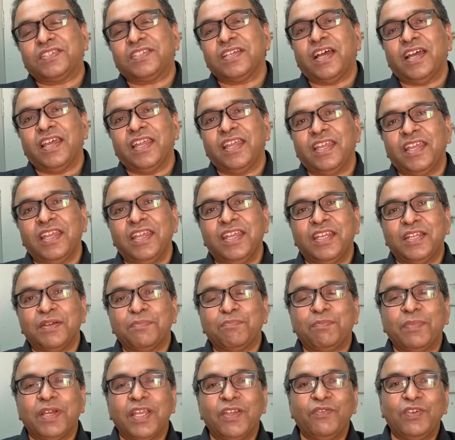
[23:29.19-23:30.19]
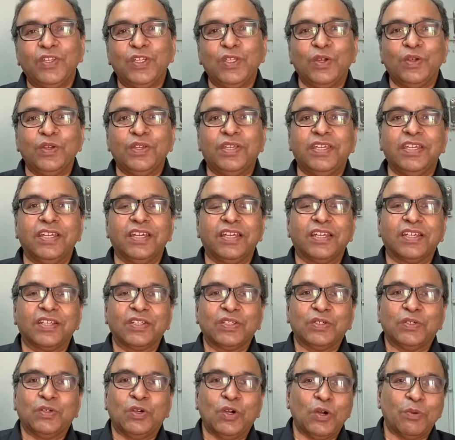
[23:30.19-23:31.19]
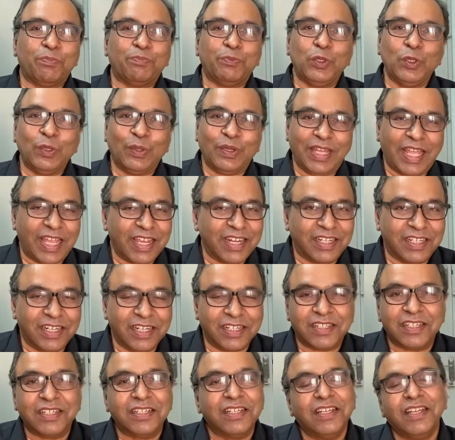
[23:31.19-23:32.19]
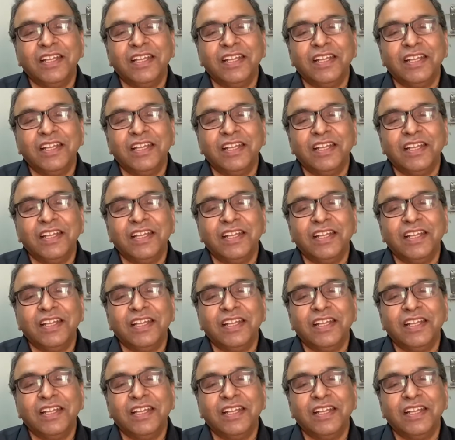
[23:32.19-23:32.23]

I end up my video here. Hope you liked it.